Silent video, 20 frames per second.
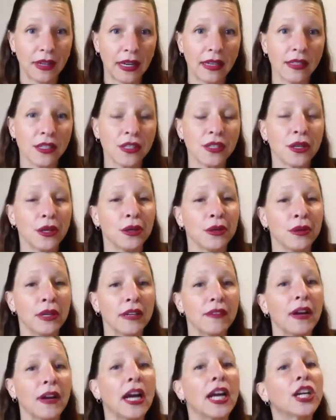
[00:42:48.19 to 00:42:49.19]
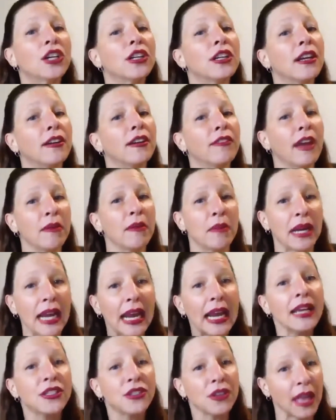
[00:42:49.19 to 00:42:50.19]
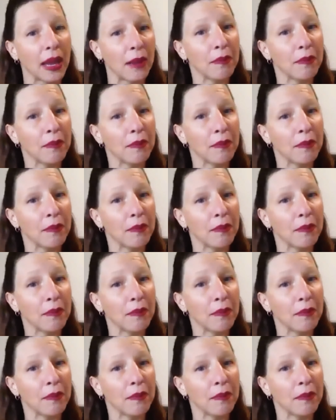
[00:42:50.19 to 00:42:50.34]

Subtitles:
And so if I could have had my hands on that